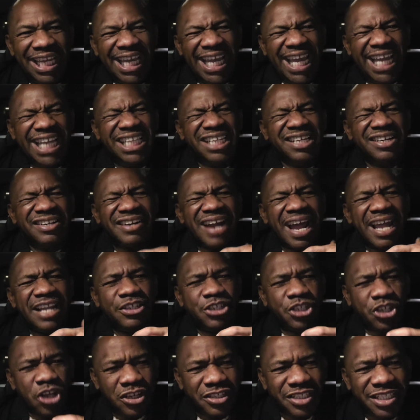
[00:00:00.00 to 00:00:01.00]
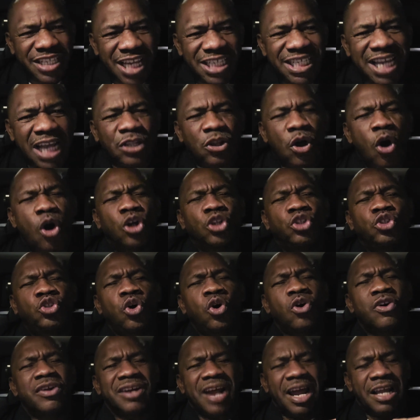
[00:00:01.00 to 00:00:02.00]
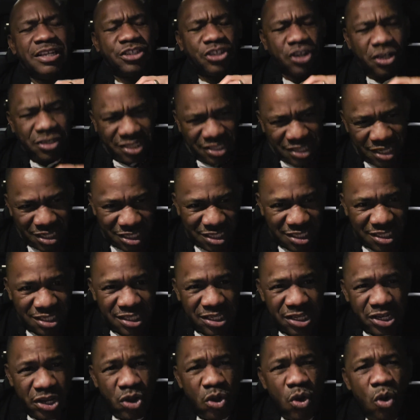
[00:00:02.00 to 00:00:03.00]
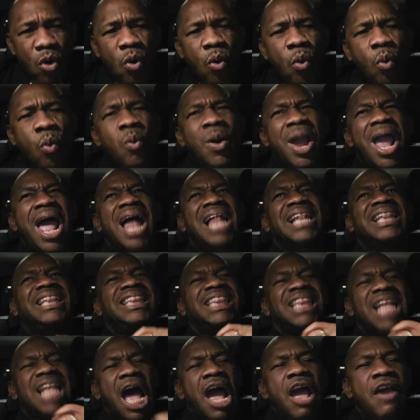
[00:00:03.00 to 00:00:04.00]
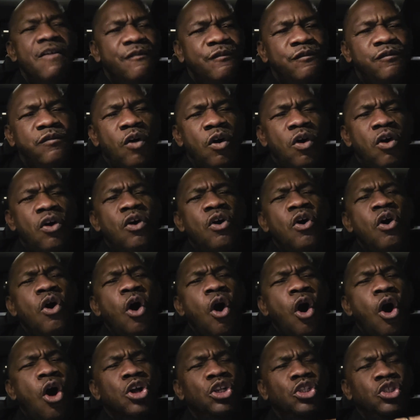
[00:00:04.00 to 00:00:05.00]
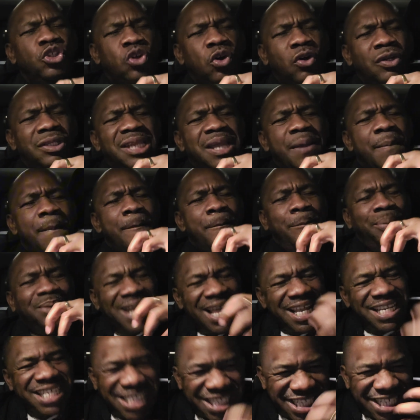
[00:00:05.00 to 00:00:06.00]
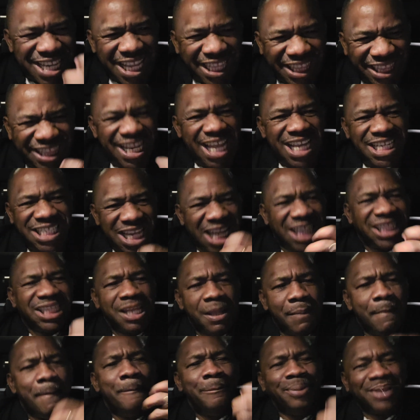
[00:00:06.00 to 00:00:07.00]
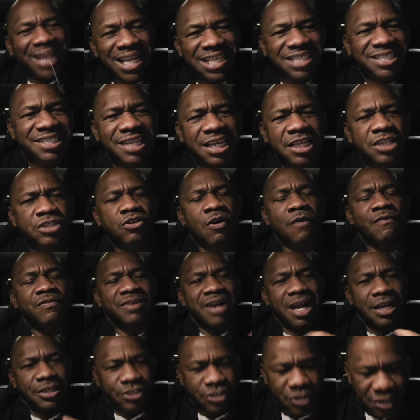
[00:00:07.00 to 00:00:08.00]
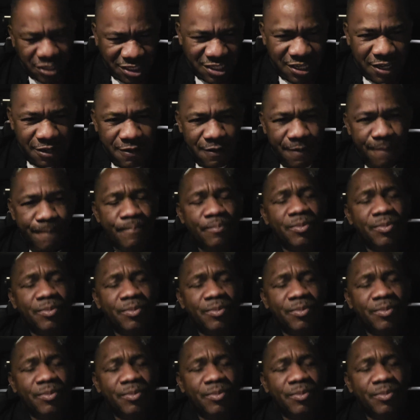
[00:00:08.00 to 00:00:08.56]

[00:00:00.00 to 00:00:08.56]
in righteousness and unto righteousness. We are alive unto the blessedness and the blessings of righteousness.